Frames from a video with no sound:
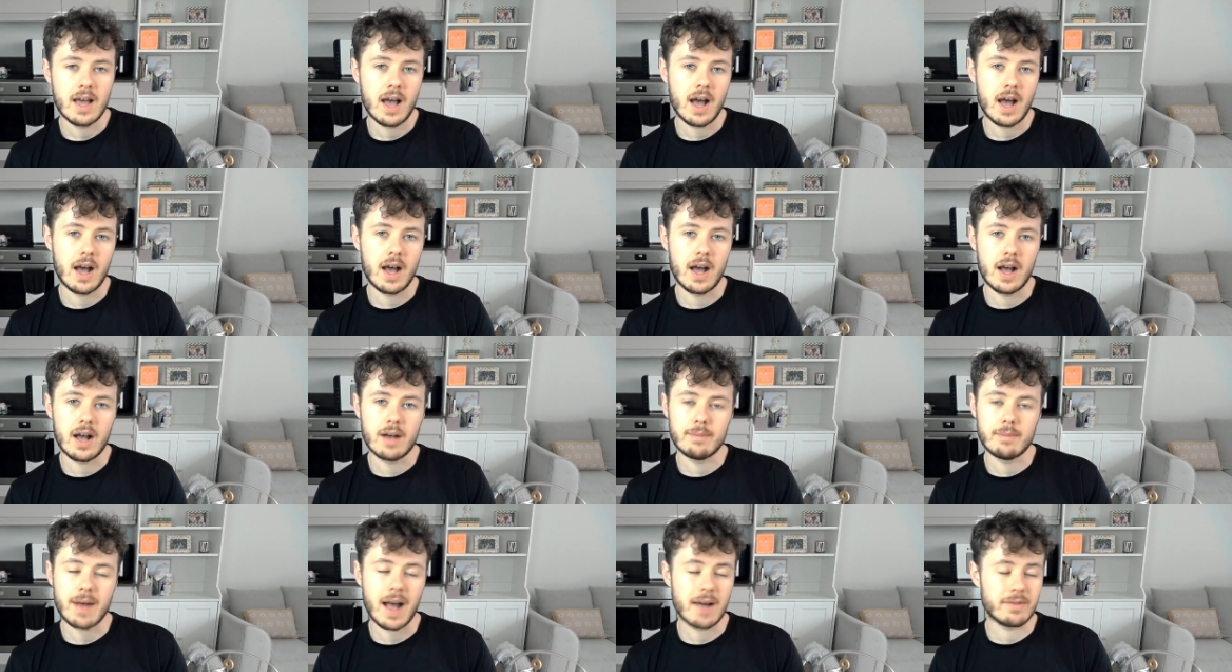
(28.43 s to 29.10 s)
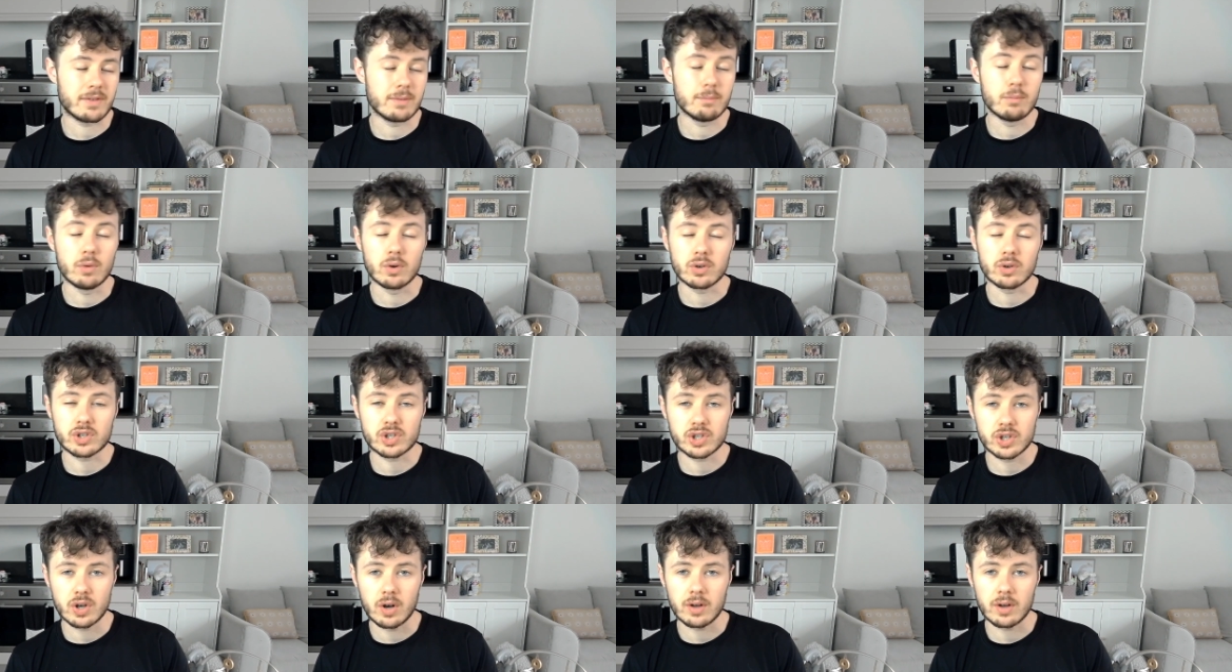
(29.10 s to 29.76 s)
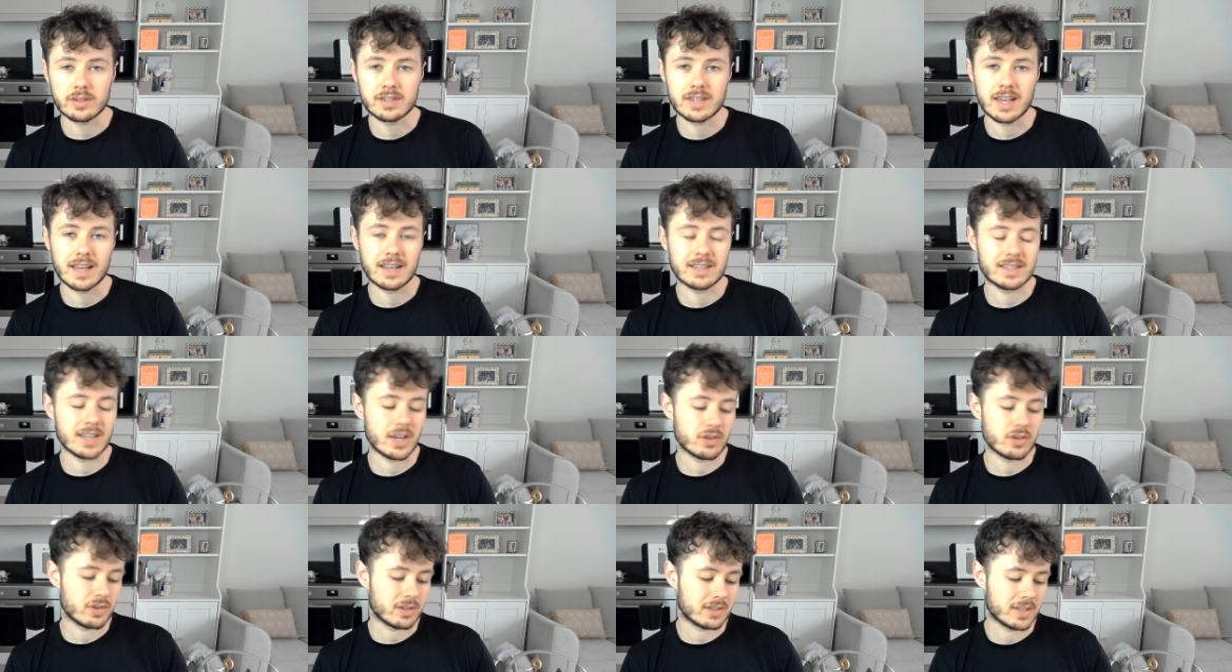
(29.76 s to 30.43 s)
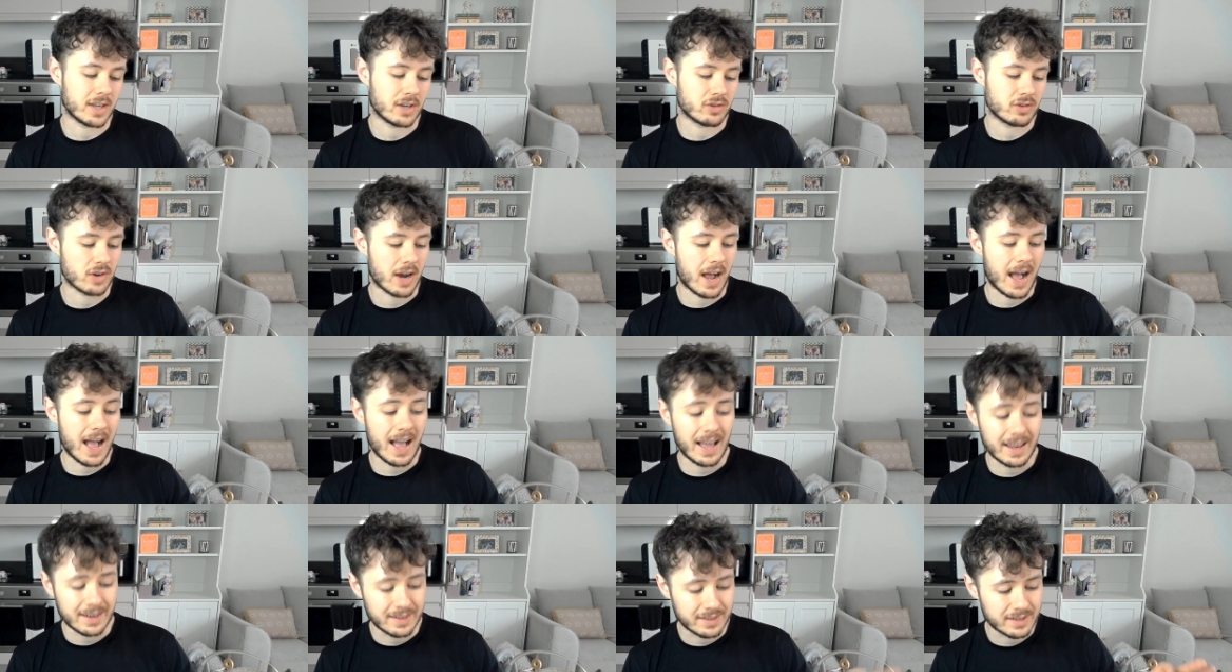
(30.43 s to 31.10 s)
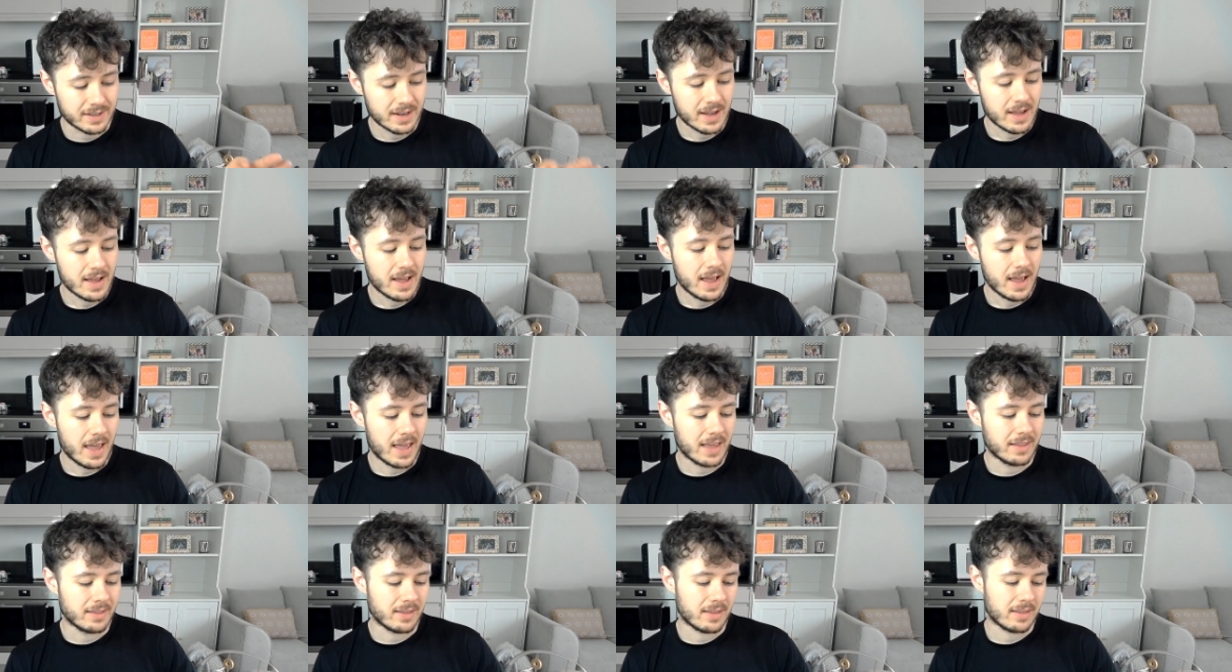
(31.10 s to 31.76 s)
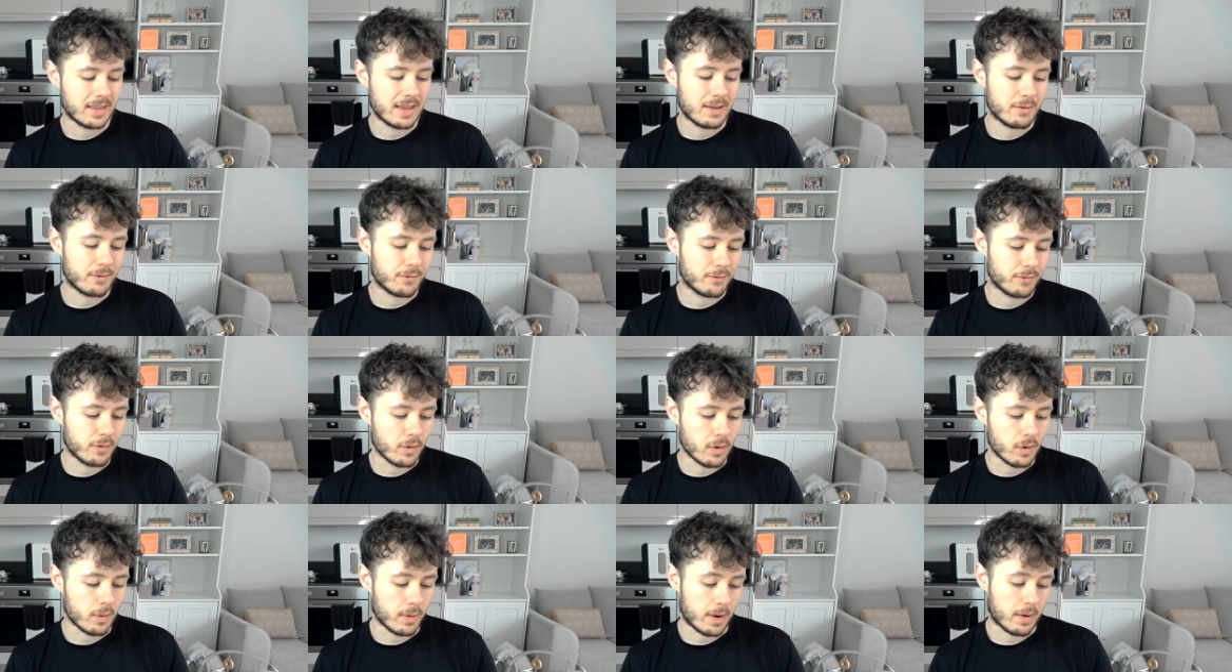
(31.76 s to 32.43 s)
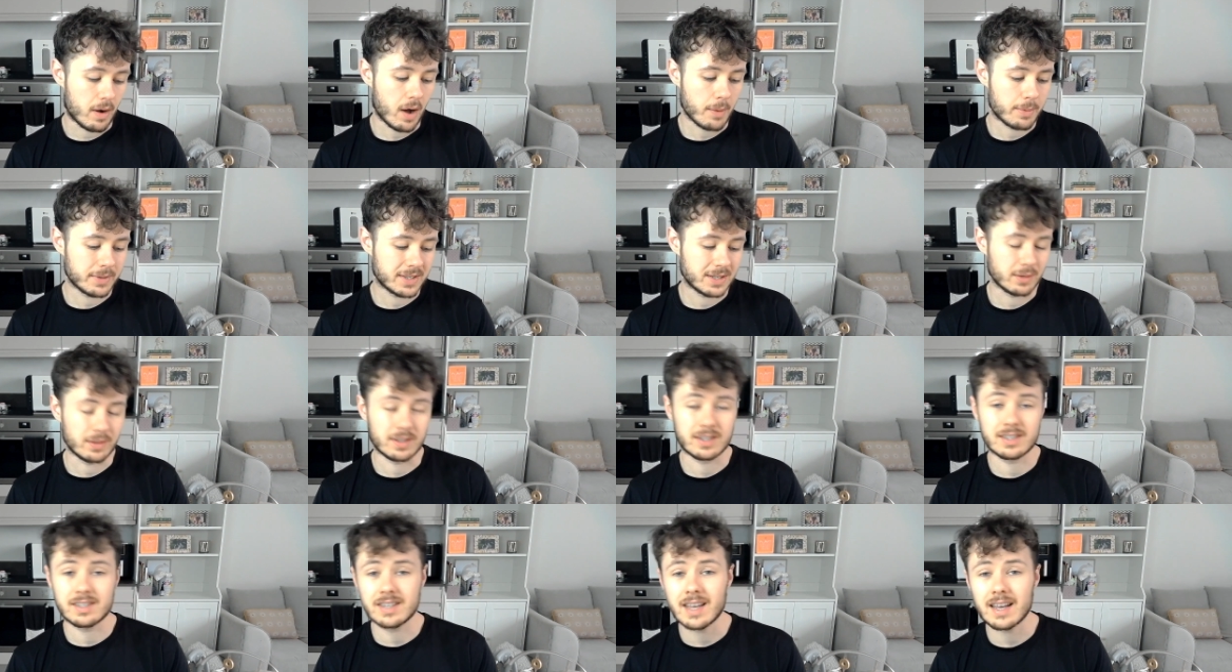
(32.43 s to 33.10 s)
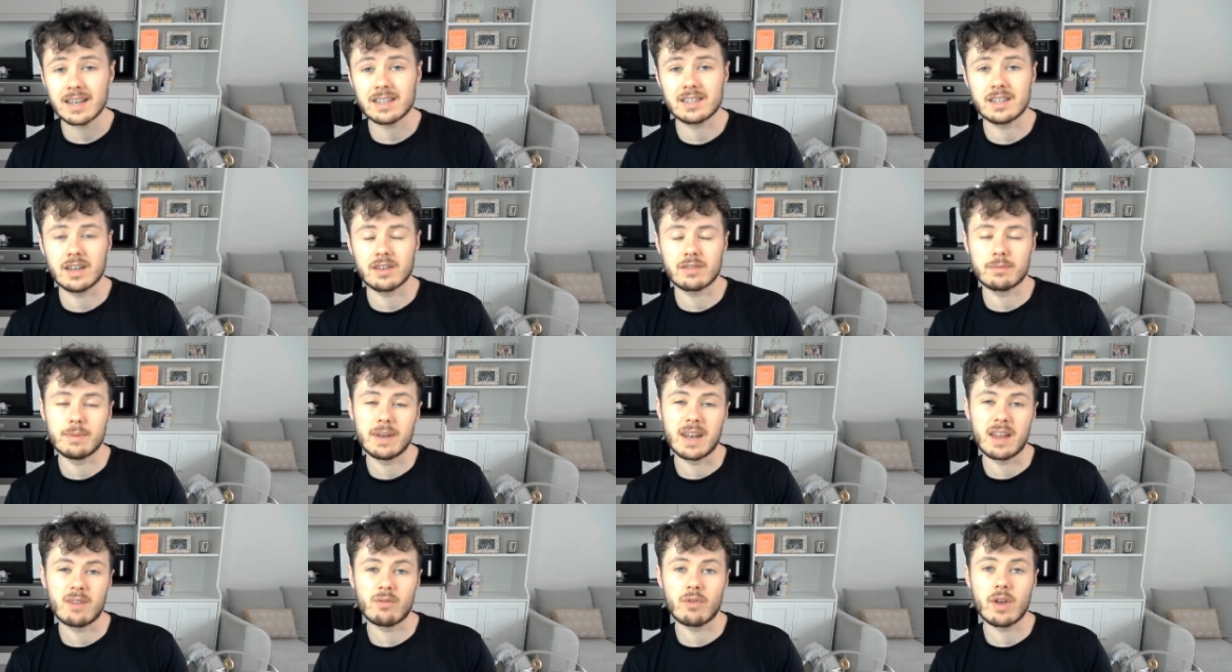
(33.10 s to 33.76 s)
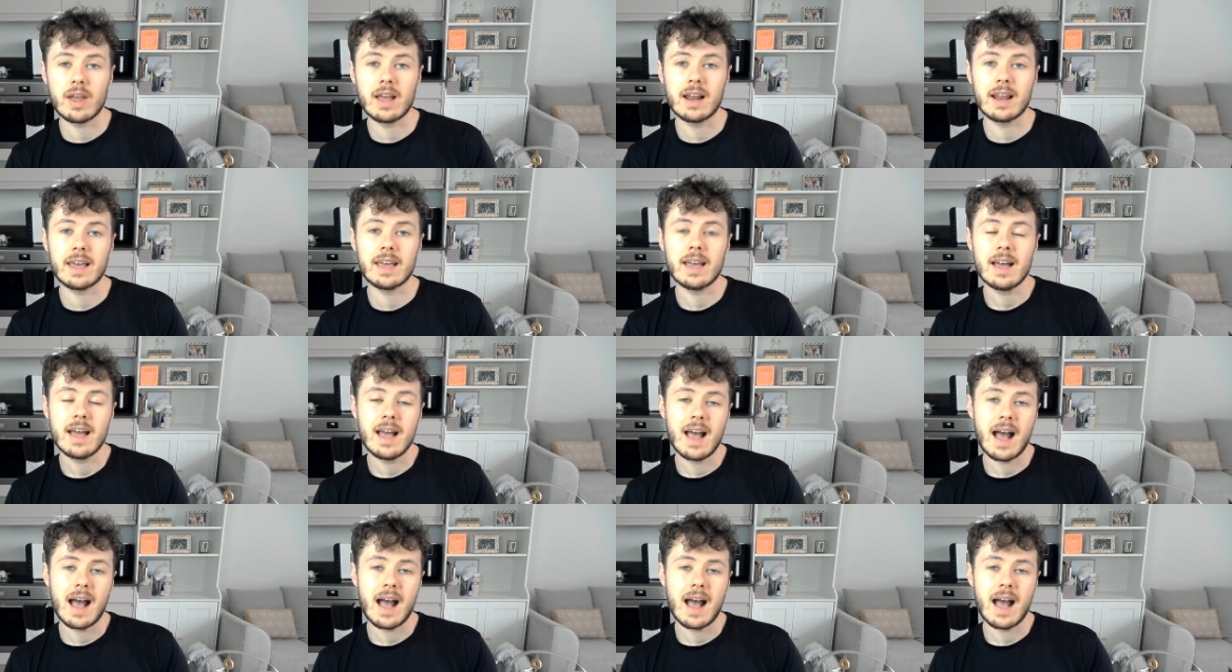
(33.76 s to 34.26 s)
having more shots, etc., etc., and in the up until the 60th minute, really,